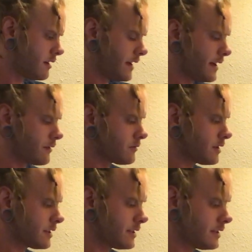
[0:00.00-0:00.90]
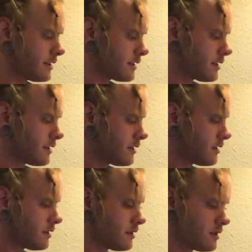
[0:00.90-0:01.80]
And really here,
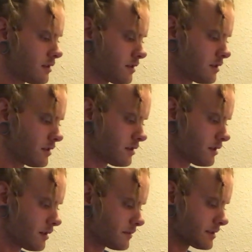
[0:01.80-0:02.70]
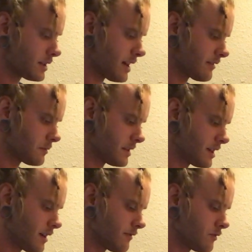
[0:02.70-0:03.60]
I'm just gonna have to be
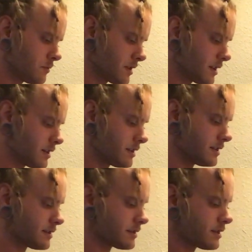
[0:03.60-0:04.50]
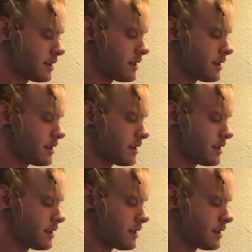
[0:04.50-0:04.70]
careful, because